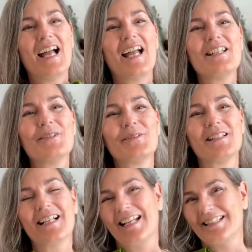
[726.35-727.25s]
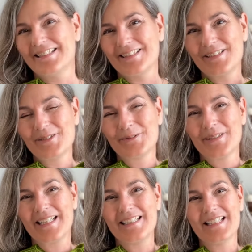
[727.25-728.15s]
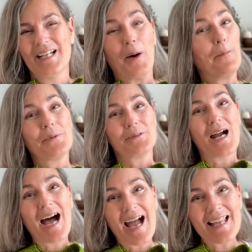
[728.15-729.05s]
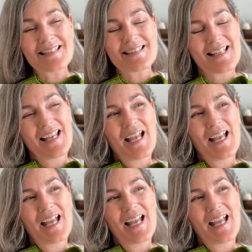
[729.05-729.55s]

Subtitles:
and you will enter to win a prize.